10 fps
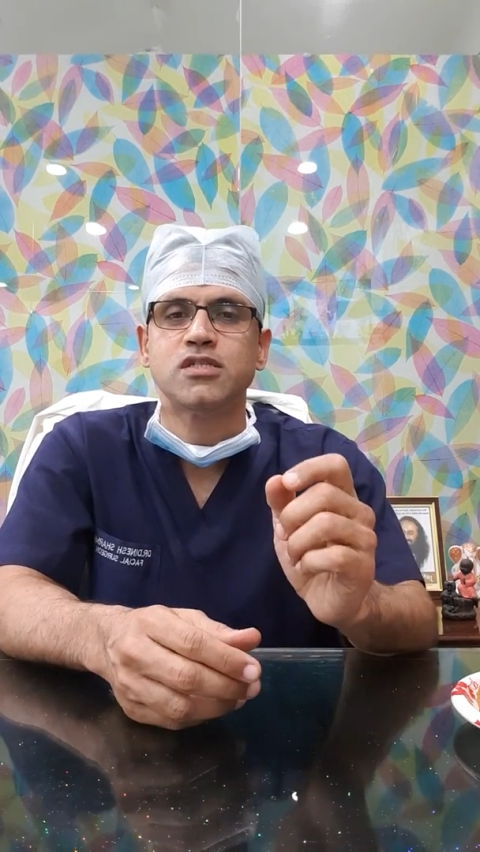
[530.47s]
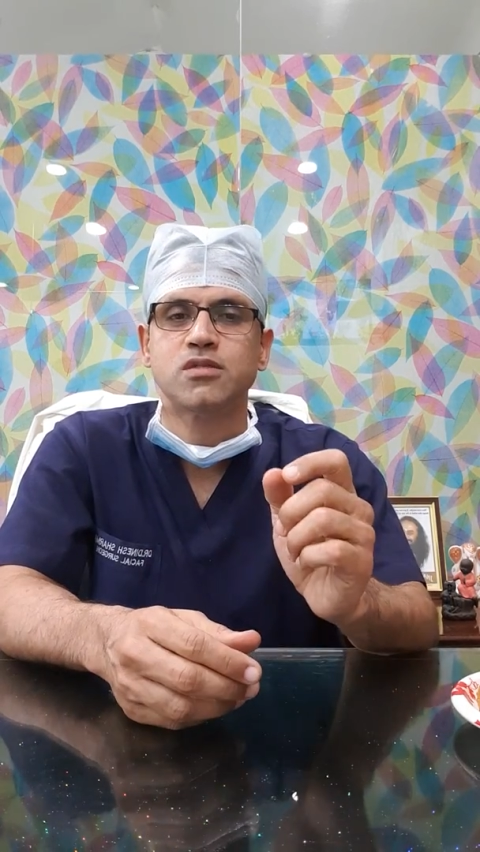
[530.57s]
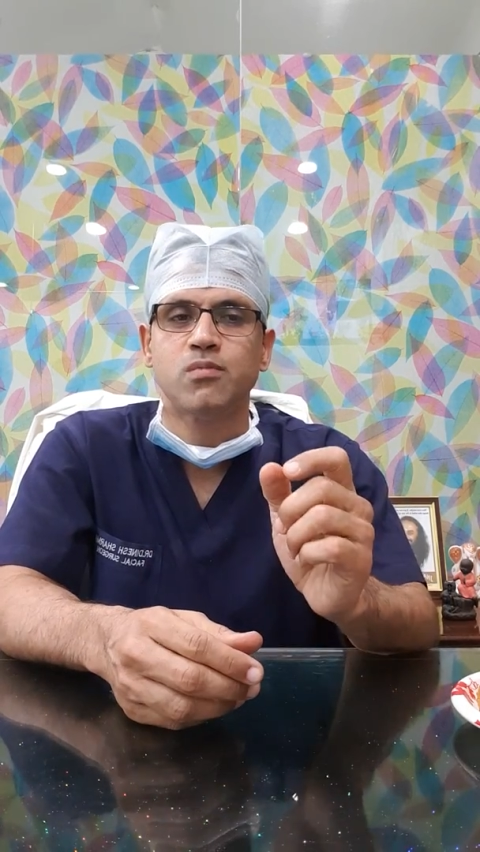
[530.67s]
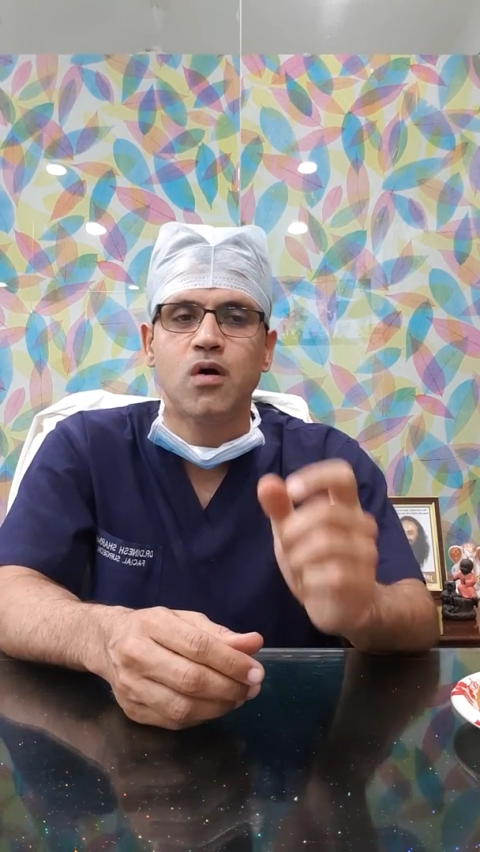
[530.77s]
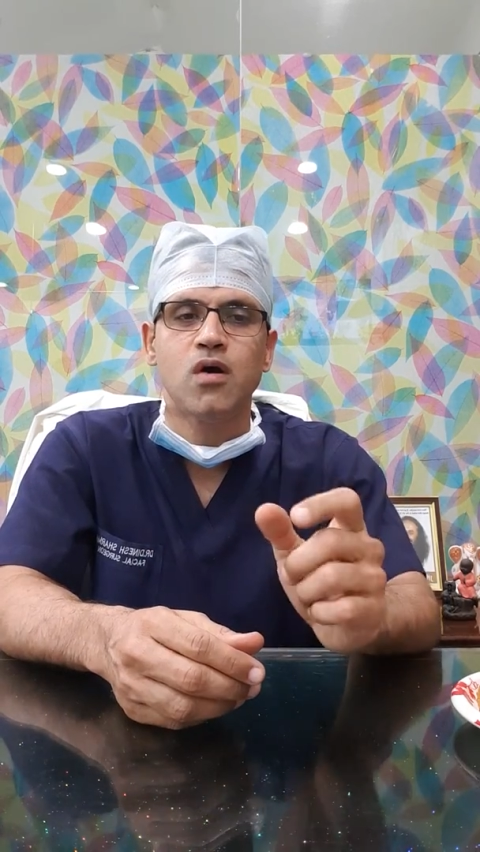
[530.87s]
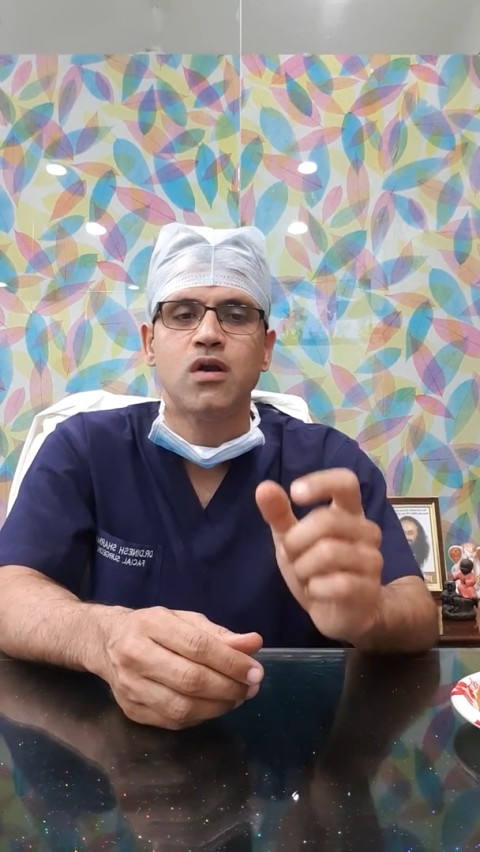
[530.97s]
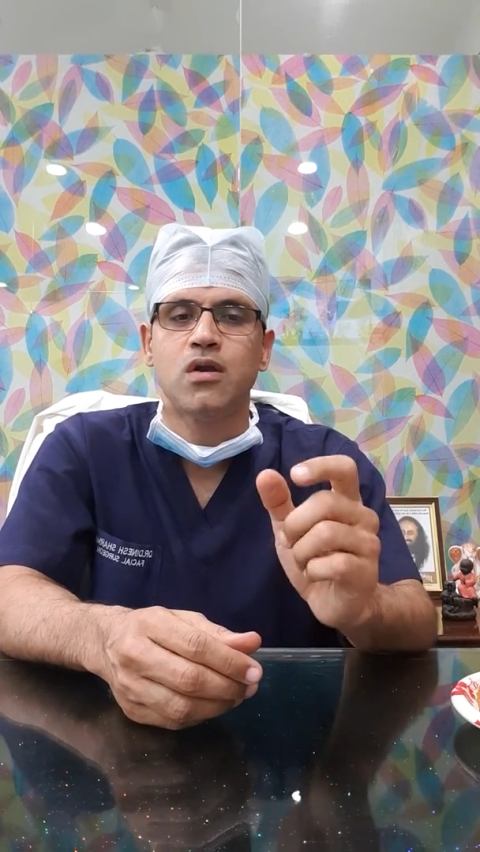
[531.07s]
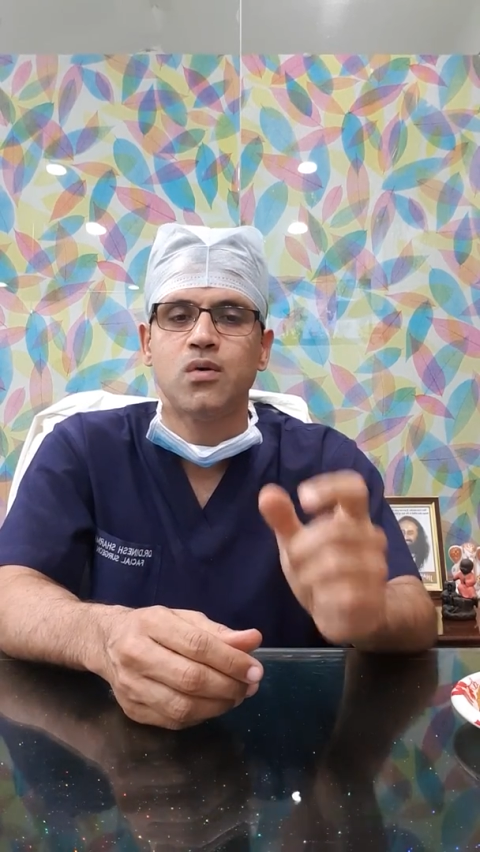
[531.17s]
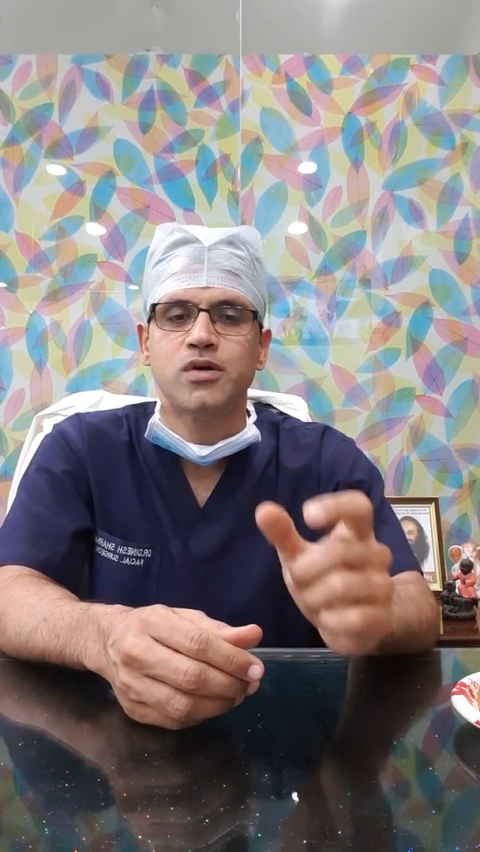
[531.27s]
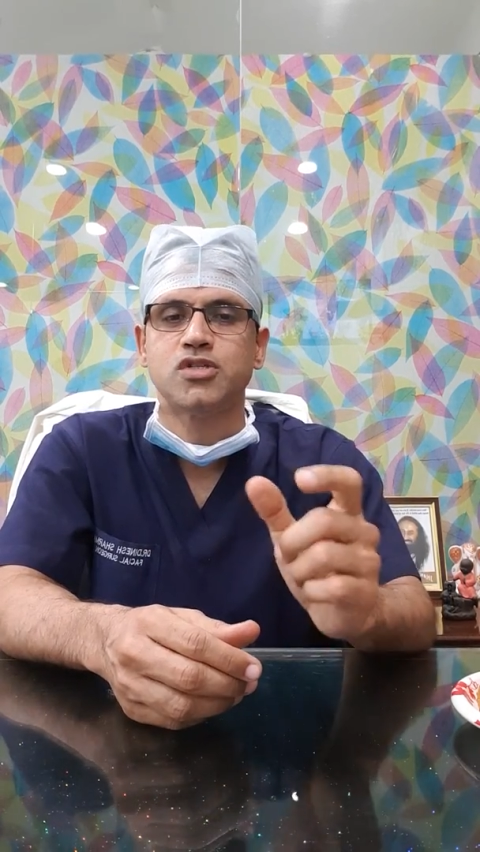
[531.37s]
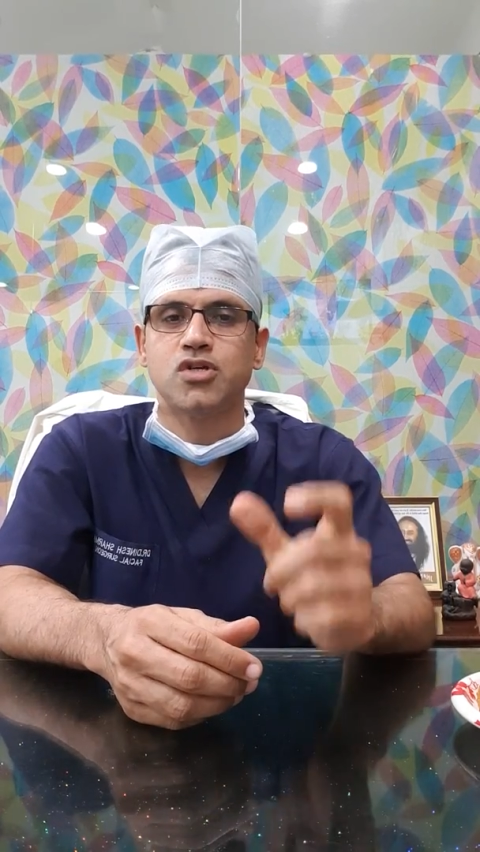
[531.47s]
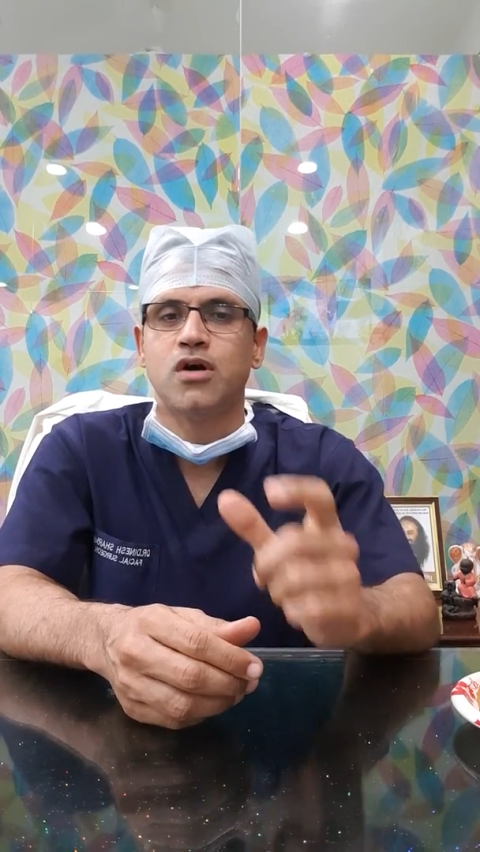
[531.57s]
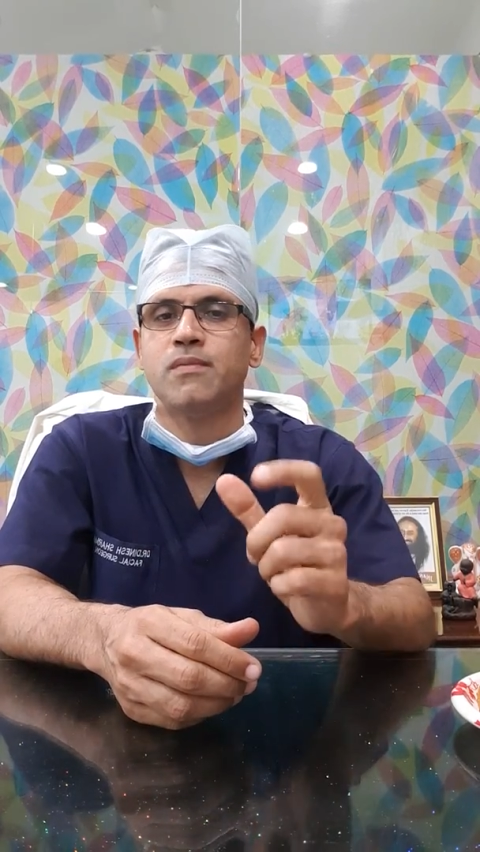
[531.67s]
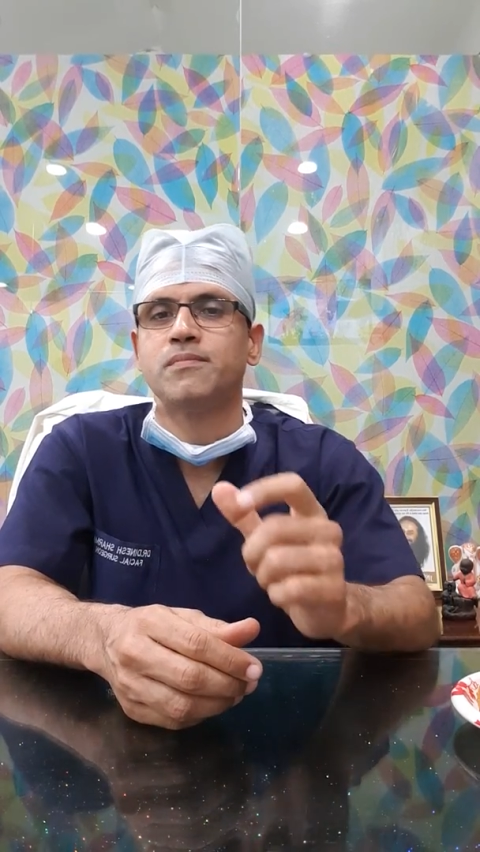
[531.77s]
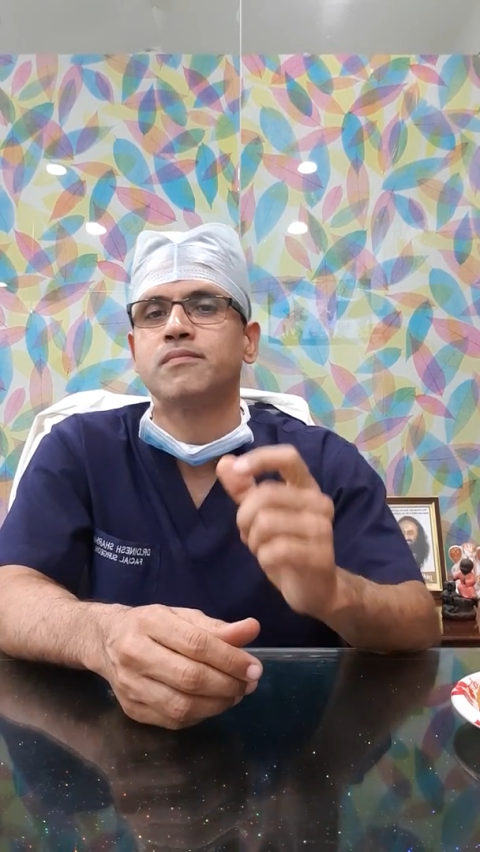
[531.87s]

small lower jaw.